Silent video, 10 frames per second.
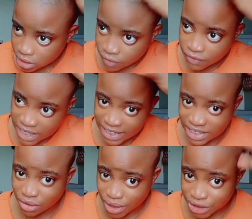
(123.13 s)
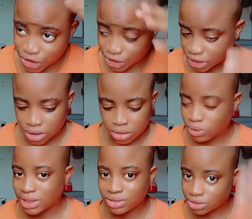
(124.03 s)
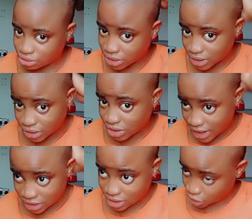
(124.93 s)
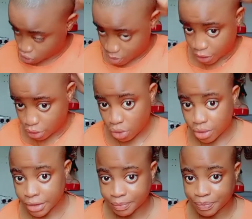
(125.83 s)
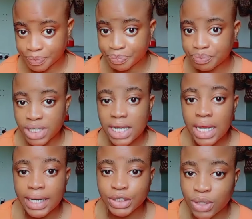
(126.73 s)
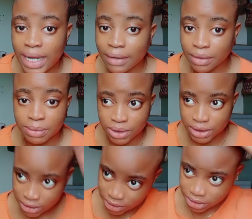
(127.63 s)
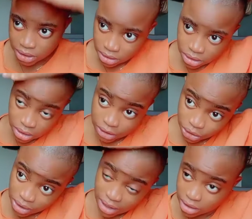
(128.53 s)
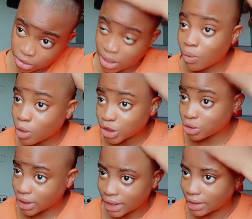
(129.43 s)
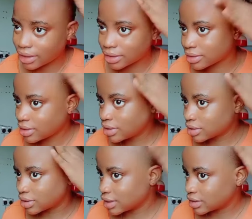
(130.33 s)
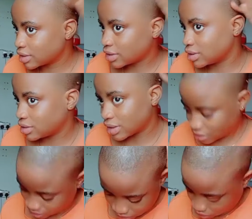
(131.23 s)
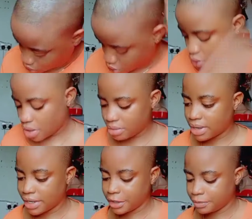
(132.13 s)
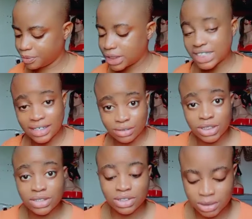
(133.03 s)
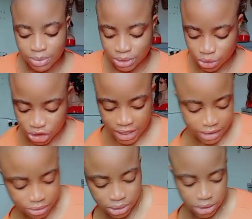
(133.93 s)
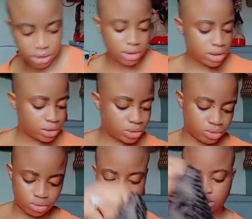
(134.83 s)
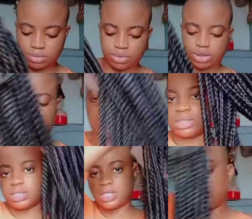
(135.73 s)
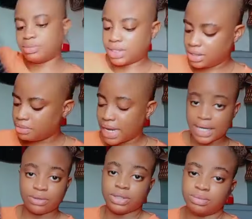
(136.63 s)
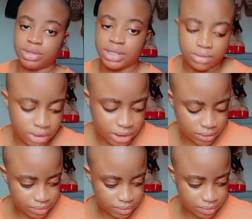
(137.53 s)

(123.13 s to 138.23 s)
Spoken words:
flaky or itchy within 2 to 3 days. You know that you will not be natural hair will not be touching it. Natural, you can't wash your hair. So that's just the thing. So I just want to oil my hair. You still use this spray to shine the wig, so nothing much. I'm cleaning my hand on the braided wig.